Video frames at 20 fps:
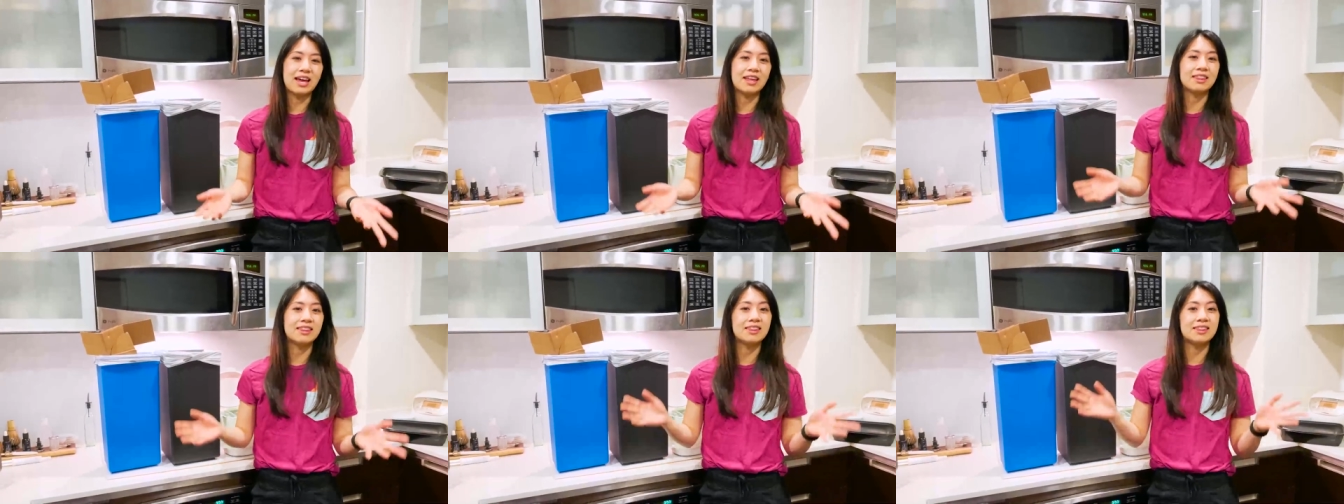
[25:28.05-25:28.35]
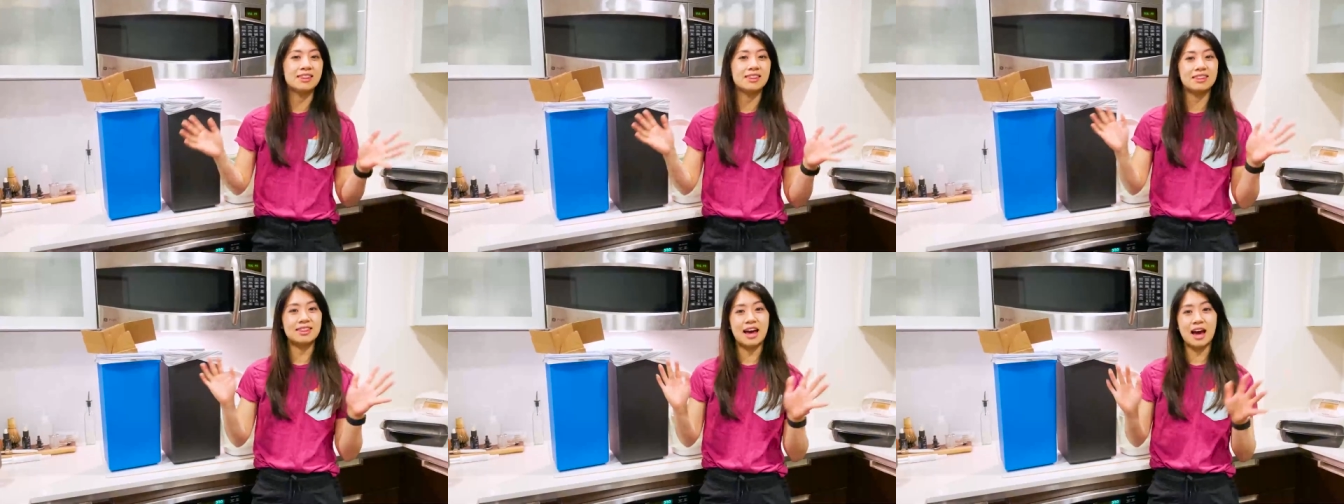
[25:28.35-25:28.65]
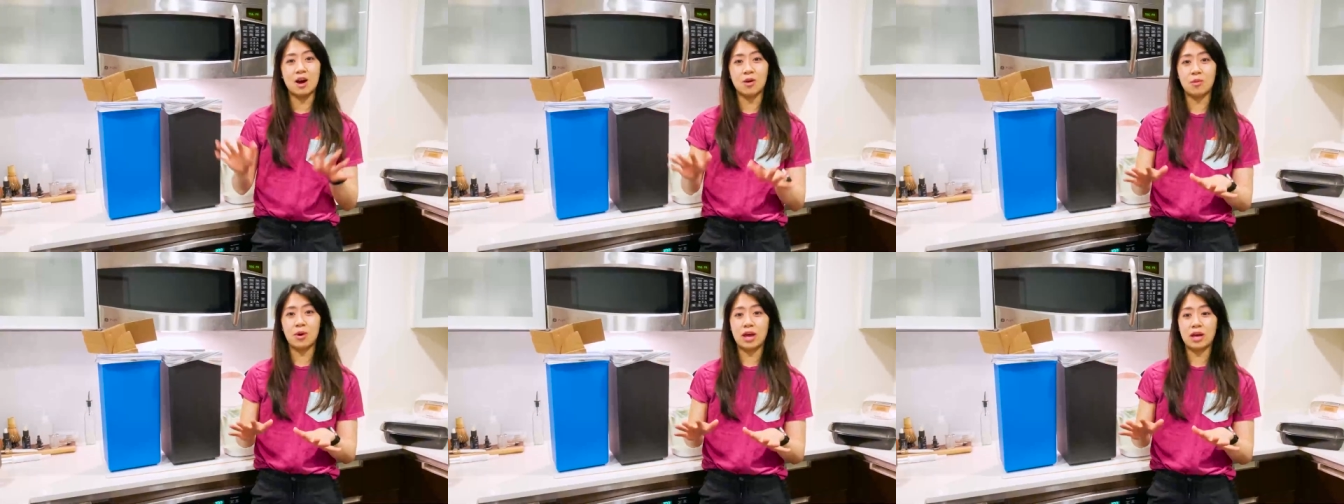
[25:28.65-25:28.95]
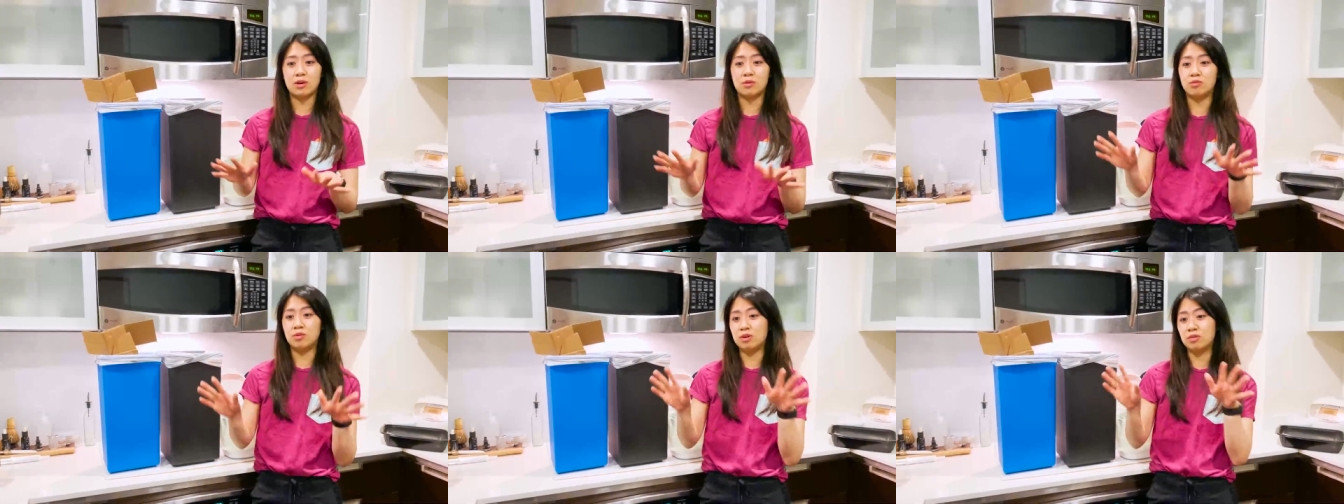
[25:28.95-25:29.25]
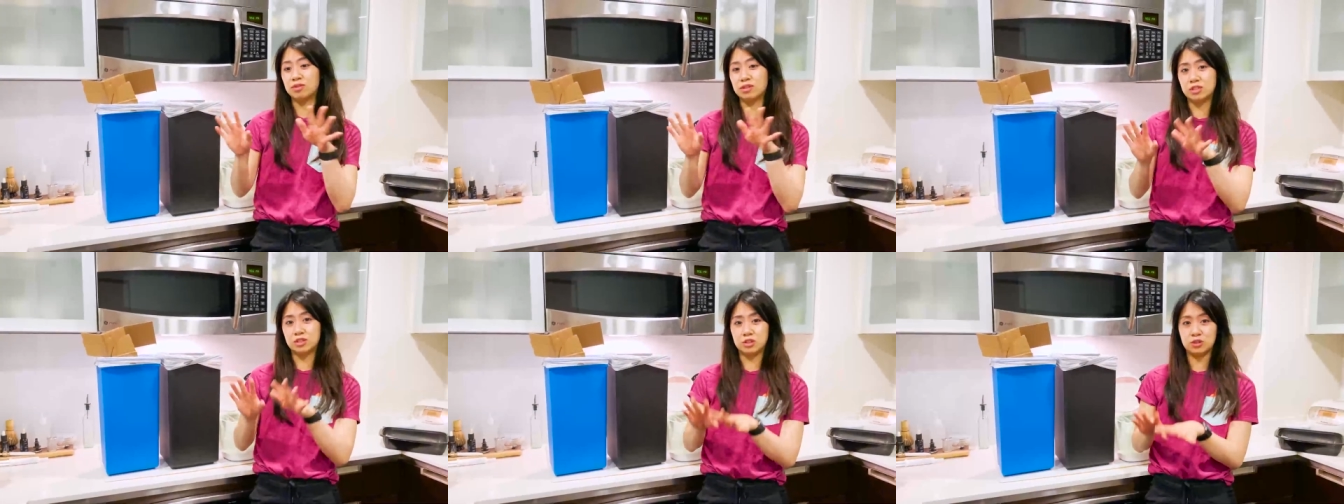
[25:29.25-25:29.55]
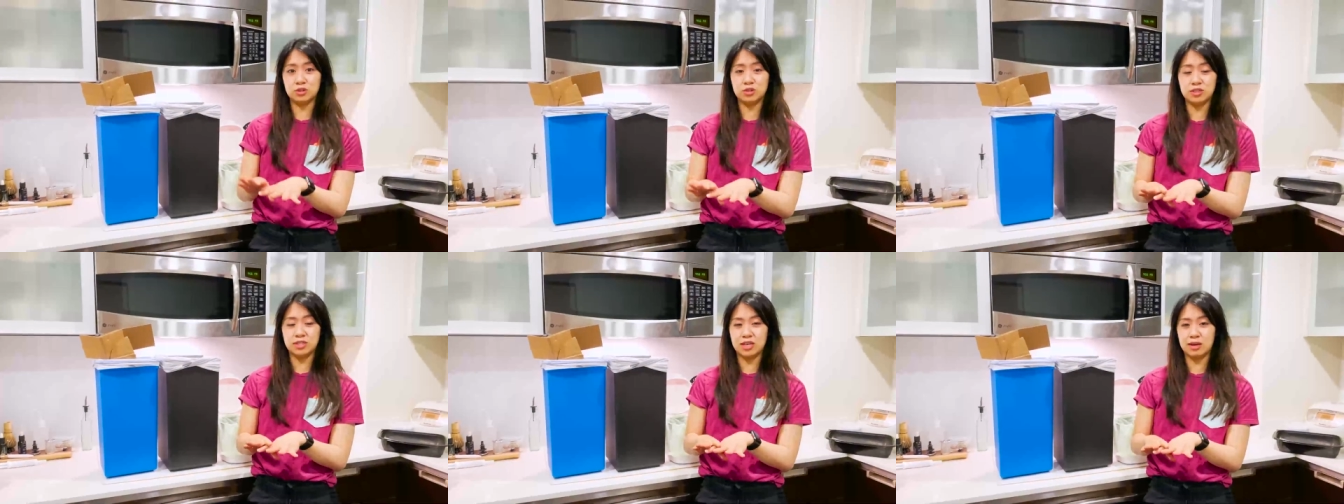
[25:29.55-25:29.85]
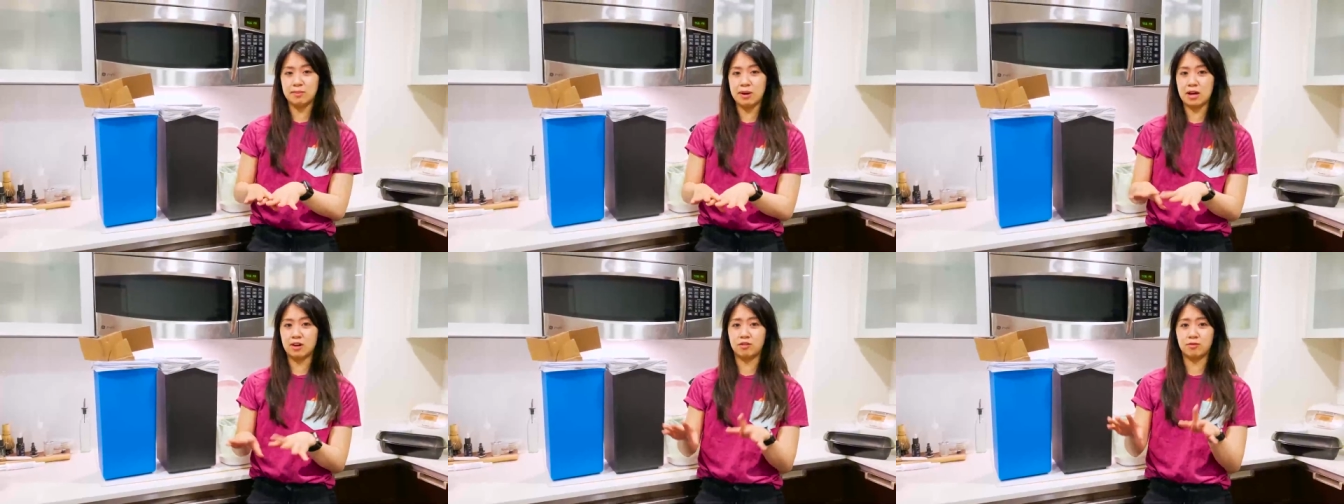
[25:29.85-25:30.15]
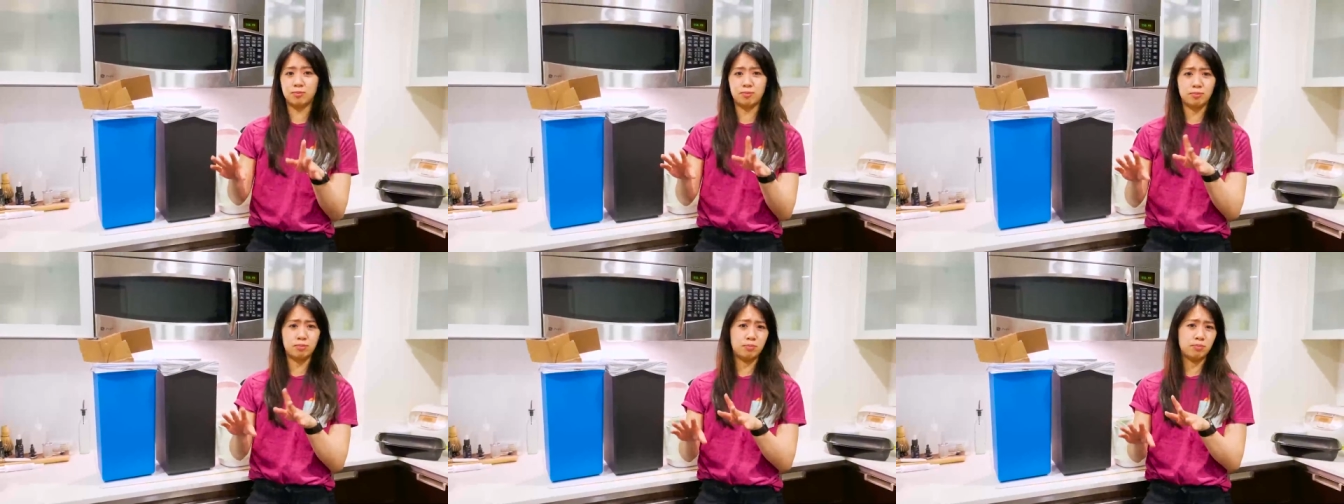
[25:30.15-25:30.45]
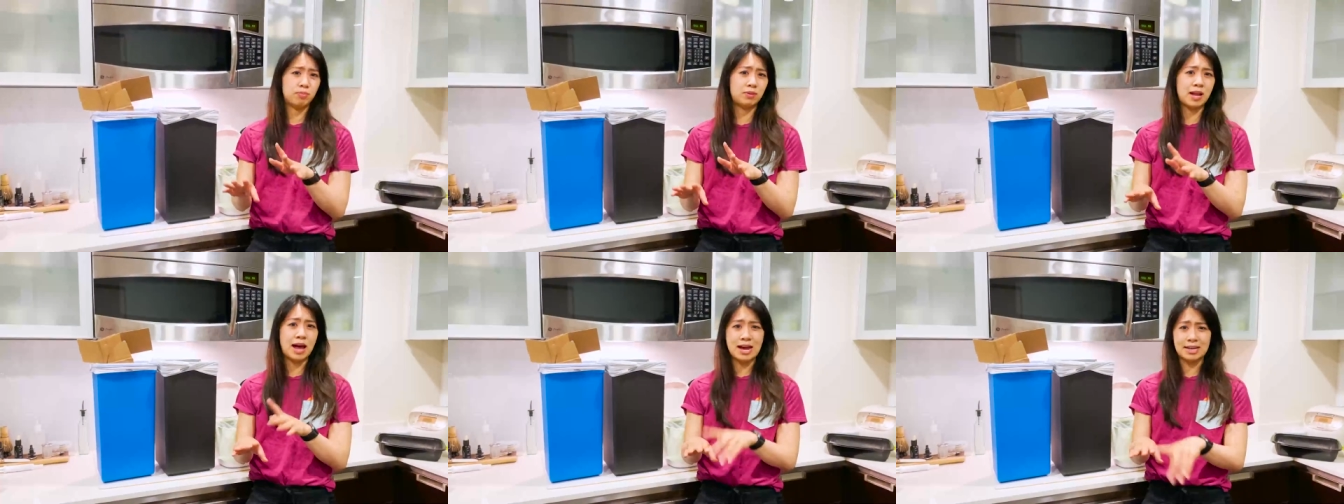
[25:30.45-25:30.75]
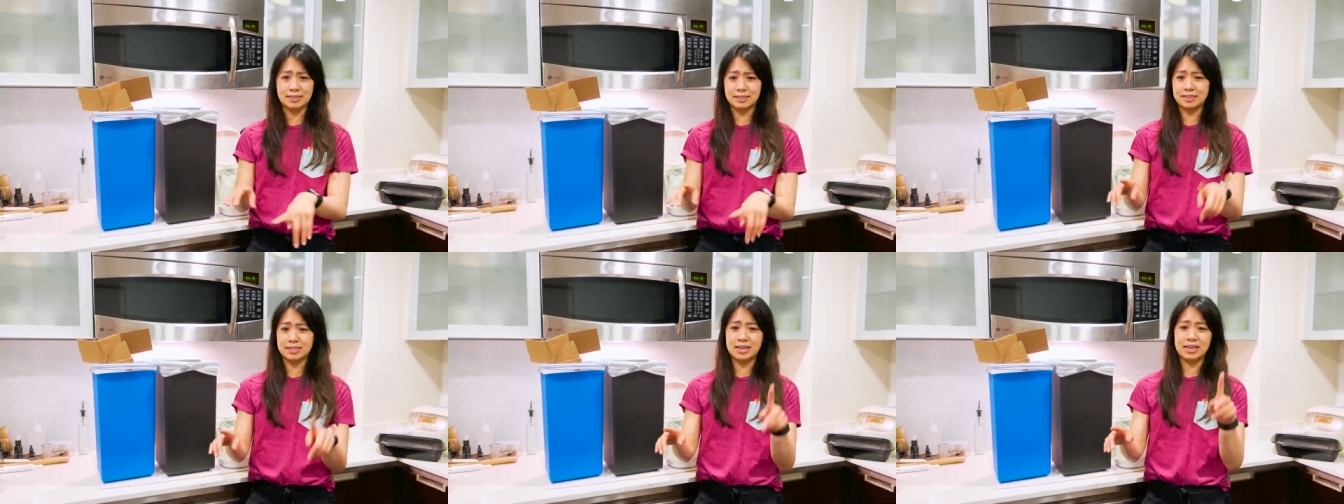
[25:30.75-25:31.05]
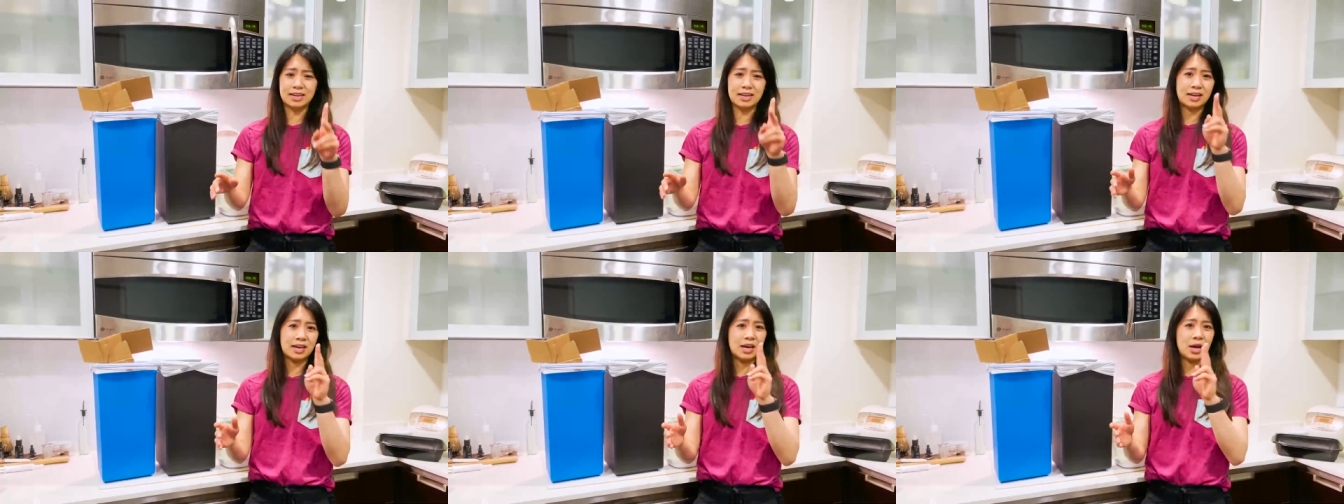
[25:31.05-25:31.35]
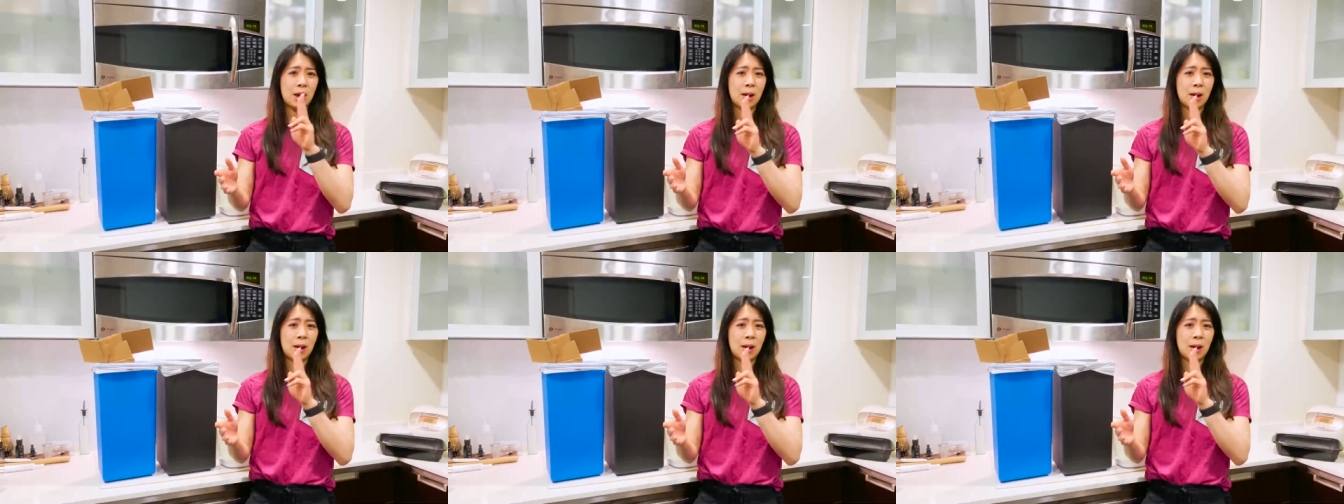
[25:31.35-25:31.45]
And that way we reduce the amount of plastic,